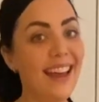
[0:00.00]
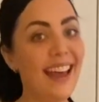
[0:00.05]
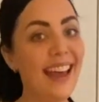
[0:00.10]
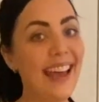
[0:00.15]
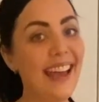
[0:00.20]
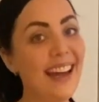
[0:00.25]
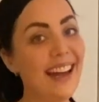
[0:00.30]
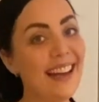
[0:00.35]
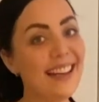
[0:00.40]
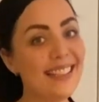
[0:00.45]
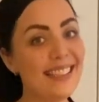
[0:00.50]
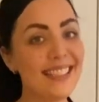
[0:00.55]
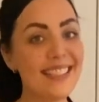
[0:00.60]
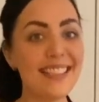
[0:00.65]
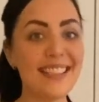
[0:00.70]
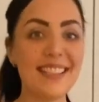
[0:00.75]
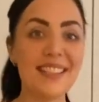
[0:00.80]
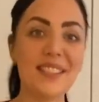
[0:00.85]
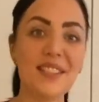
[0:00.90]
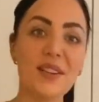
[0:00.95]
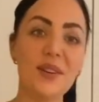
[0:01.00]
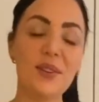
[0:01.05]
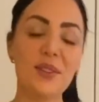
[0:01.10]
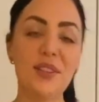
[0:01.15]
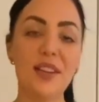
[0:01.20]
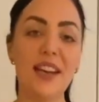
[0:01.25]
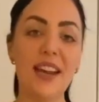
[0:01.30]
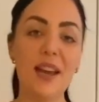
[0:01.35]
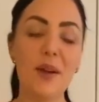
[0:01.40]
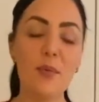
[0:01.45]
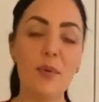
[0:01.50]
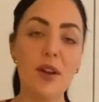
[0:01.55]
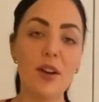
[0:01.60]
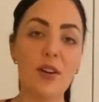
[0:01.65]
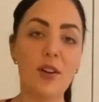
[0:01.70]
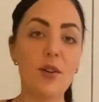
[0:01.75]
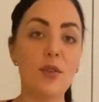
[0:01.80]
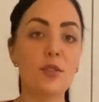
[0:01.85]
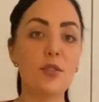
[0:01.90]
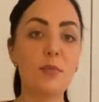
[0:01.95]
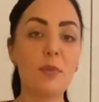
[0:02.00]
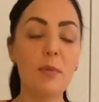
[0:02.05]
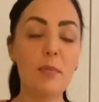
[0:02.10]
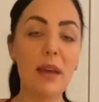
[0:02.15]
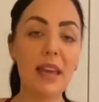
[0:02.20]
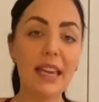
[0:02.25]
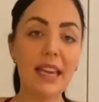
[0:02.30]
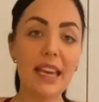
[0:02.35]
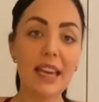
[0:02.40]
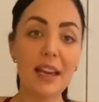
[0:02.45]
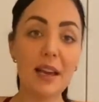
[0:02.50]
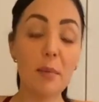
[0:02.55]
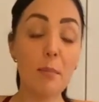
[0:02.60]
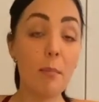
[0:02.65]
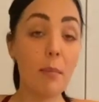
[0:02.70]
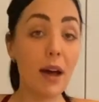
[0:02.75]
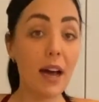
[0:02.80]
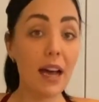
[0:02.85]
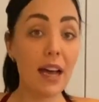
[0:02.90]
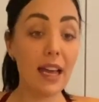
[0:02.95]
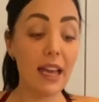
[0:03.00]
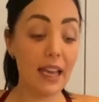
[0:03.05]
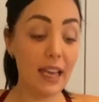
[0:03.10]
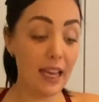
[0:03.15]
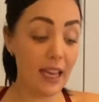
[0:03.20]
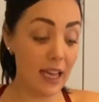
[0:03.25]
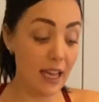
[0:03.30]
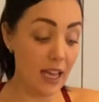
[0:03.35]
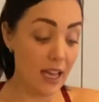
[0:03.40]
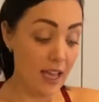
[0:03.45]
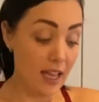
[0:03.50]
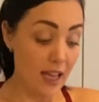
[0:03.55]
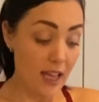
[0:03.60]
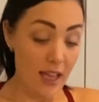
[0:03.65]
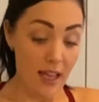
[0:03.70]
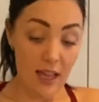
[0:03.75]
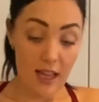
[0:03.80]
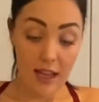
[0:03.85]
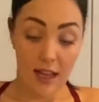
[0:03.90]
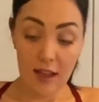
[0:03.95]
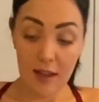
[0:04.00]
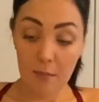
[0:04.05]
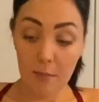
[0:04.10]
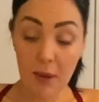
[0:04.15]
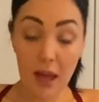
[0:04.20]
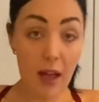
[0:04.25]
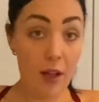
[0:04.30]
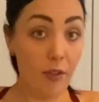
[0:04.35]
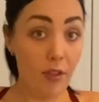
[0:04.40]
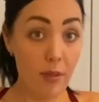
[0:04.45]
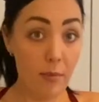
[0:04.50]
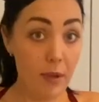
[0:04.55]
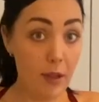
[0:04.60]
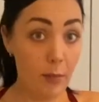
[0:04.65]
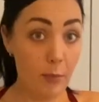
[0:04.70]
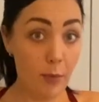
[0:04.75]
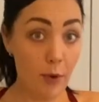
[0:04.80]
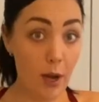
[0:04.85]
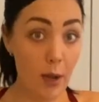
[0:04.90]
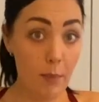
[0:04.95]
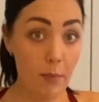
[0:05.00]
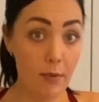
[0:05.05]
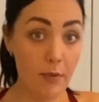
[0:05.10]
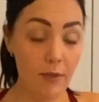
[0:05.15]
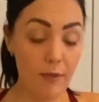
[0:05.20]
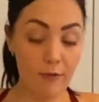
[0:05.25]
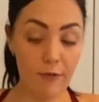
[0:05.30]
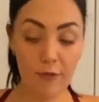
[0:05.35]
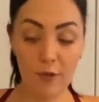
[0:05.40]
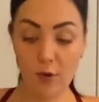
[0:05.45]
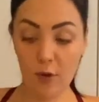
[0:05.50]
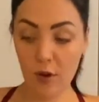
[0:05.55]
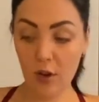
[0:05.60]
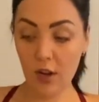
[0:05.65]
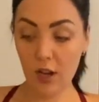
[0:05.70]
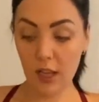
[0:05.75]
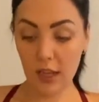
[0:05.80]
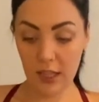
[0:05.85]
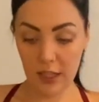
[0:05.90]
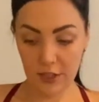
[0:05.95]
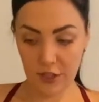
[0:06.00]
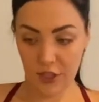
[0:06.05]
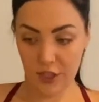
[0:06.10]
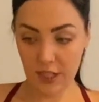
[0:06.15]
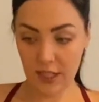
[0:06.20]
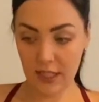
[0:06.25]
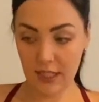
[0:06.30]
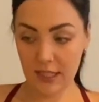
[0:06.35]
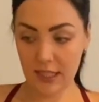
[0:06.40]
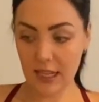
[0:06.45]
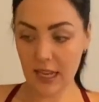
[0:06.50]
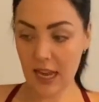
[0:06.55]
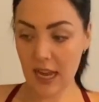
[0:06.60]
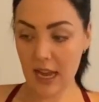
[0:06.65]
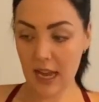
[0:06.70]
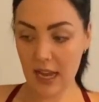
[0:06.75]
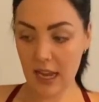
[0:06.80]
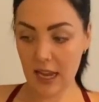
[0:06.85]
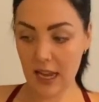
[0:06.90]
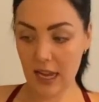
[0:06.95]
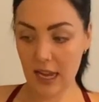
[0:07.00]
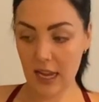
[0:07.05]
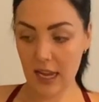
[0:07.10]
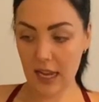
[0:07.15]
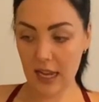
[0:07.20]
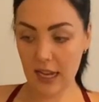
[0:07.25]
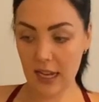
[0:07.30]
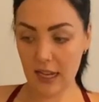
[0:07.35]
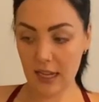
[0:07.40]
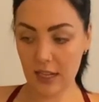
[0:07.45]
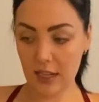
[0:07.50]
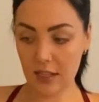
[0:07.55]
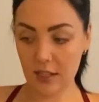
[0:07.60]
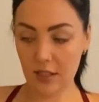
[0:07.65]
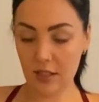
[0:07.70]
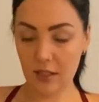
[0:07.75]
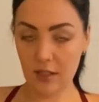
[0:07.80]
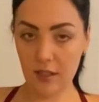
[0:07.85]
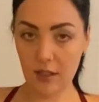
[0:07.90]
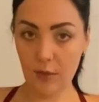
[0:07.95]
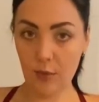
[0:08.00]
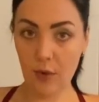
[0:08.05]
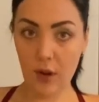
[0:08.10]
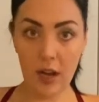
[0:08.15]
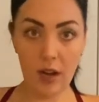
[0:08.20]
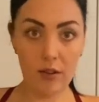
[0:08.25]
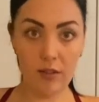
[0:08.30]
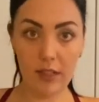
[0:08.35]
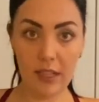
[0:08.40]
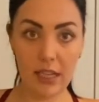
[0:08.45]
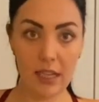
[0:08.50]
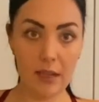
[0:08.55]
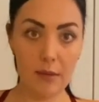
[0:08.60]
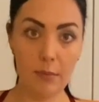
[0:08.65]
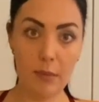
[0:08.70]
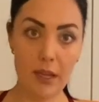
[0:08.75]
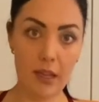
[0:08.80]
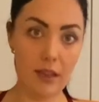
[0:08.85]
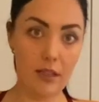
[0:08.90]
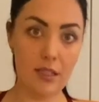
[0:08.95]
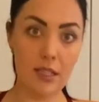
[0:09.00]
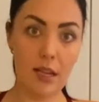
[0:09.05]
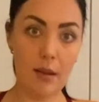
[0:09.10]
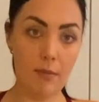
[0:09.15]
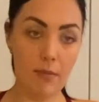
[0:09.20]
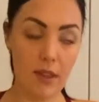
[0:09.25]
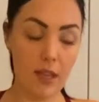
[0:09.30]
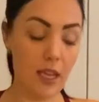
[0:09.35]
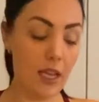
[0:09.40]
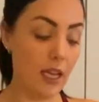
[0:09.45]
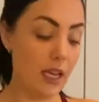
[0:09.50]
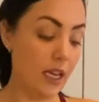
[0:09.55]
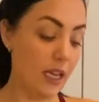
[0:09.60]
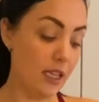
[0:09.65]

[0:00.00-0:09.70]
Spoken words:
Hey guys, so today we are going to be making my healthy meal prep for lunches. I rarely make the same thing.